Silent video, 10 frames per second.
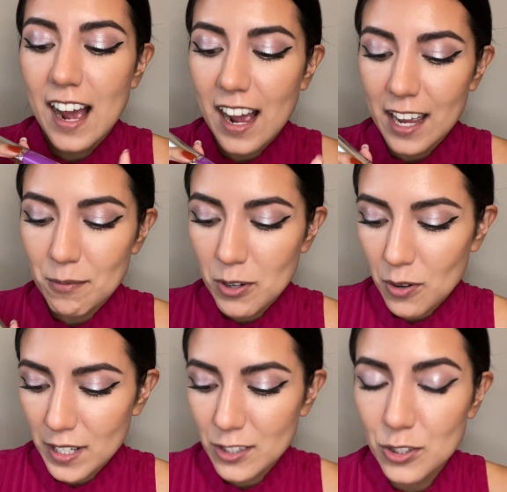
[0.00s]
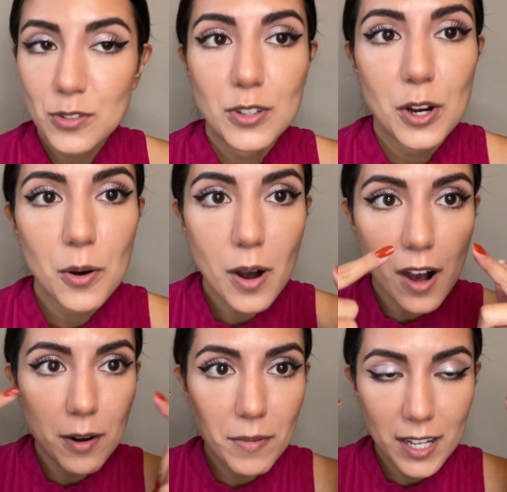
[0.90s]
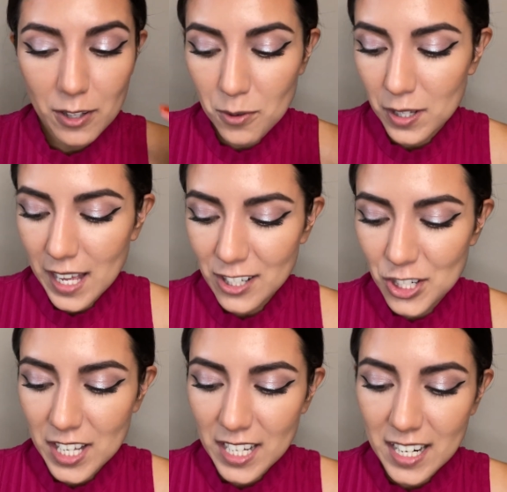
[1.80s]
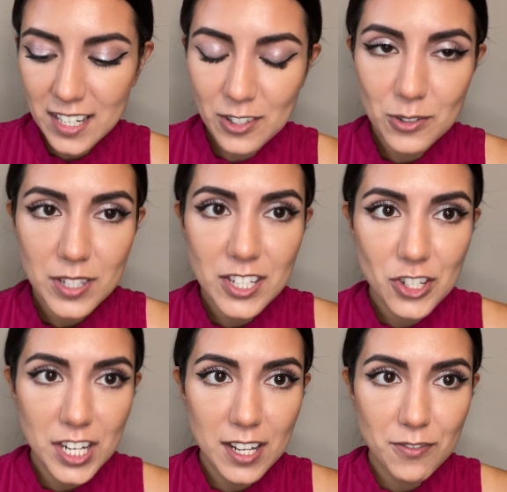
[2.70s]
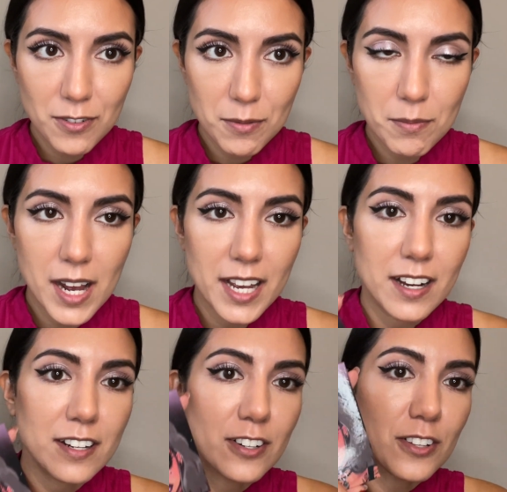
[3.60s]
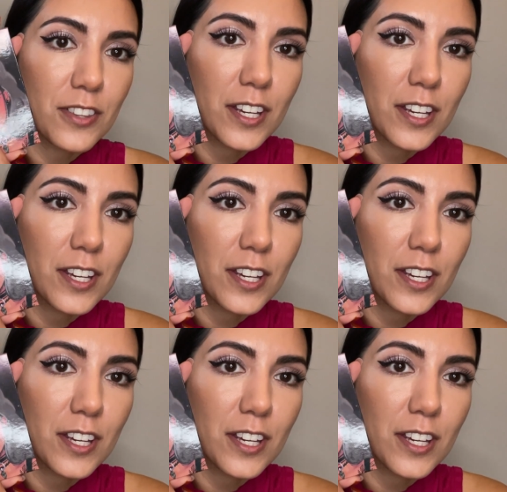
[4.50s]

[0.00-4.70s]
I am going to go on my lower lash line and use a shade from my Unearthly